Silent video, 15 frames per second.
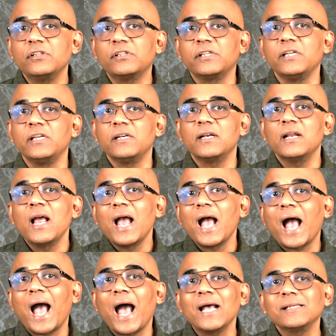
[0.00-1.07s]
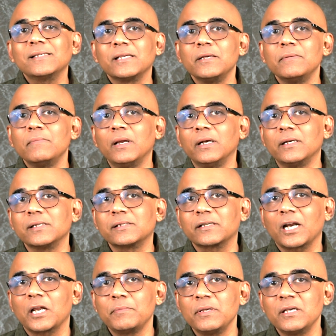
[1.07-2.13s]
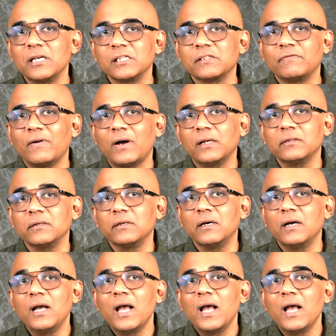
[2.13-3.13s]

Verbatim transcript: scene has him describing his father